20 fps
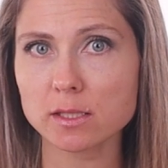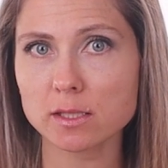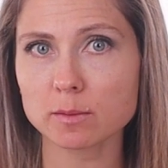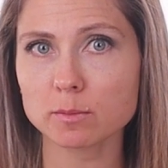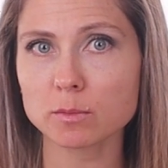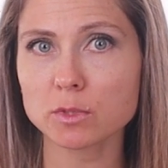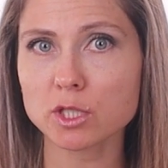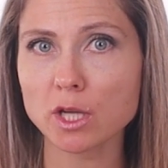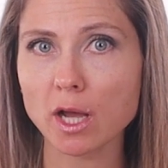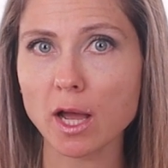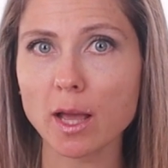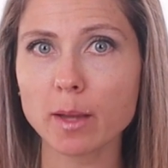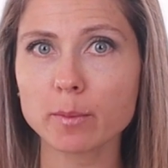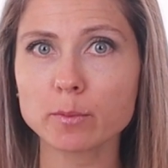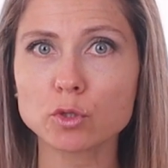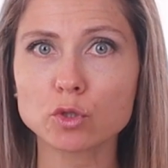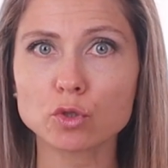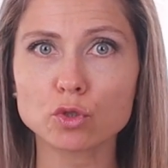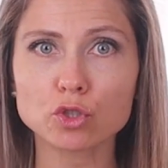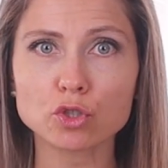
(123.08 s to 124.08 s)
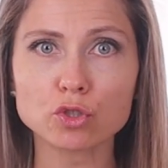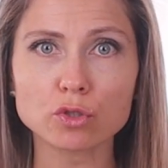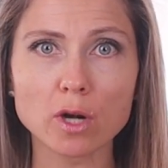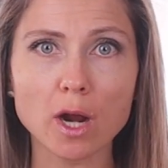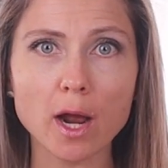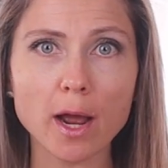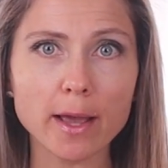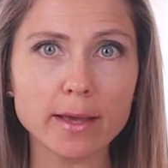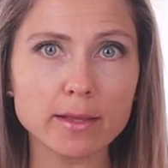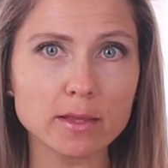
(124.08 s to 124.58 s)
some time to
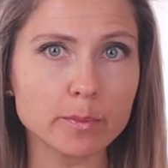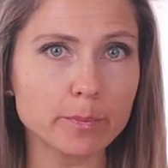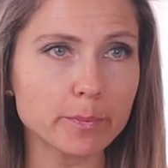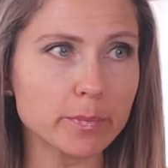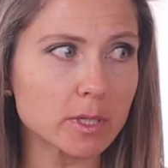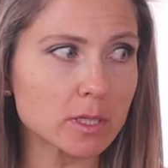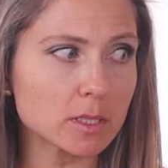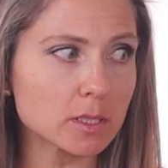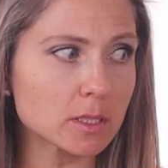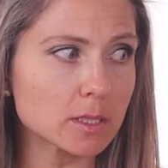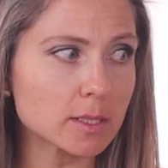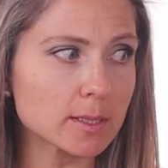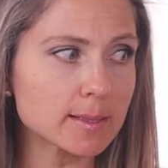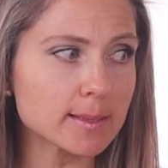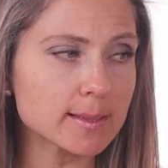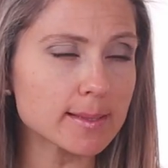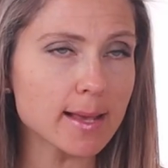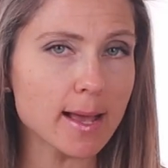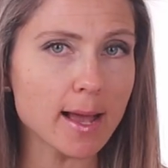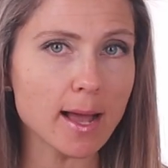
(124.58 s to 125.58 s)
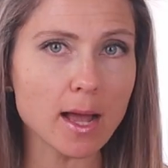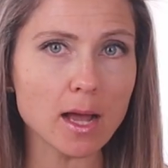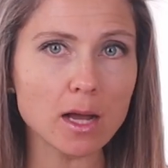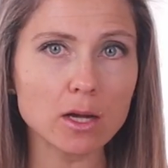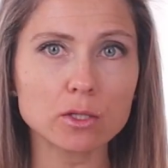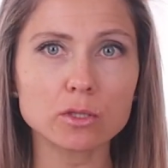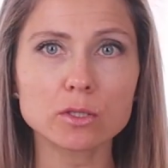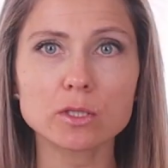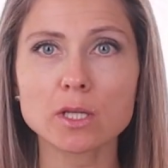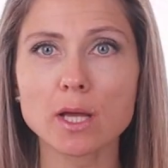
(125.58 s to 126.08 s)
try the business
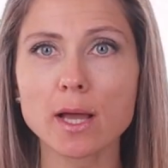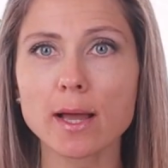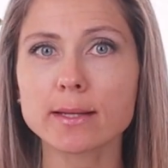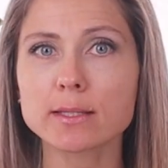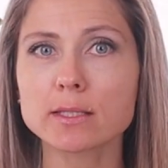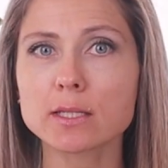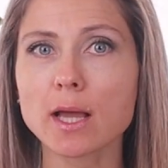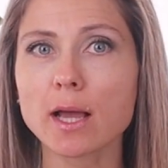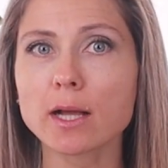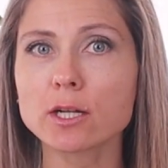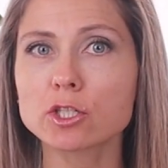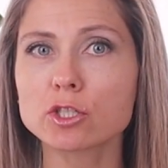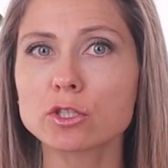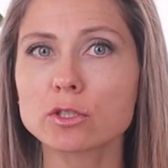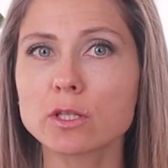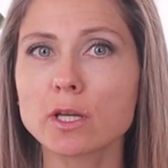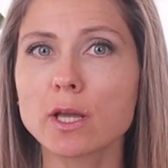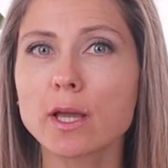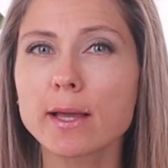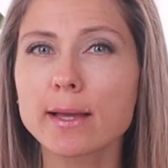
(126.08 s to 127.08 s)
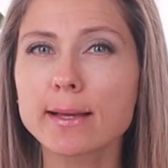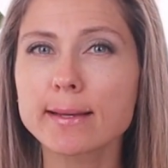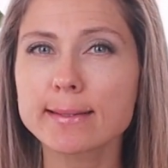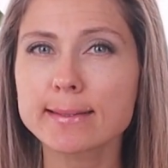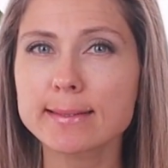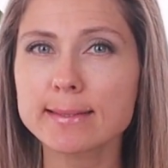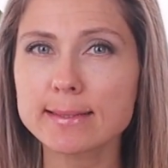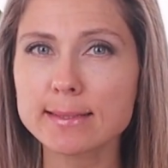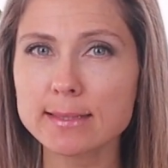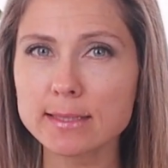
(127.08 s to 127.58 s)
out and actually
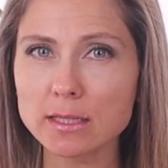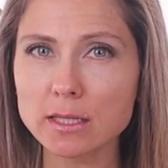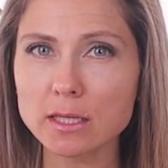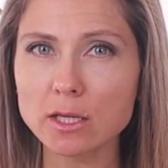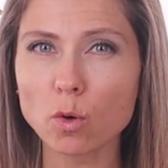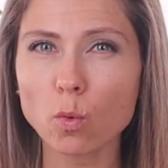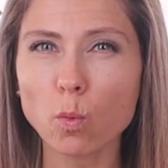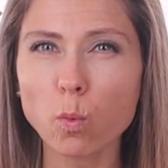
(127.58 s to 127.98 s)
see